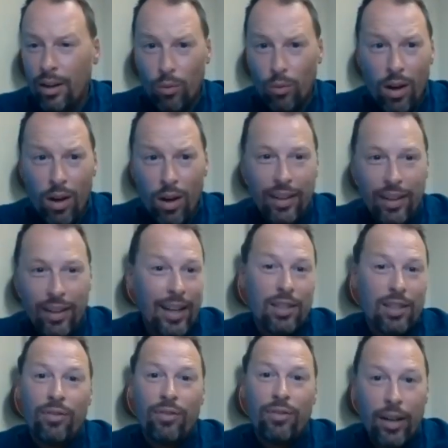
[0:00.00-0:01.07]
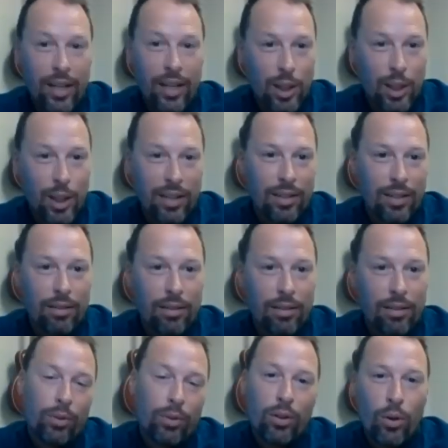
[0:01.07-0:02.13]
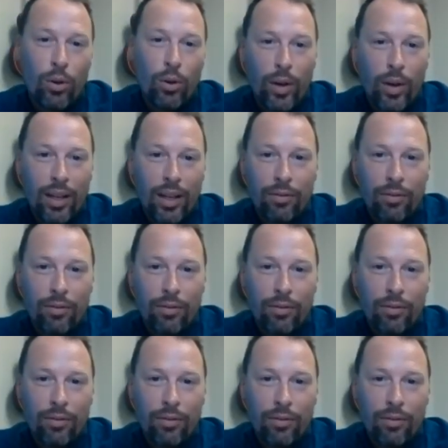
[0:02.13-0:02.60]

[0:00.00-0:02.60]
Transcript: one, that gets very expensive real quick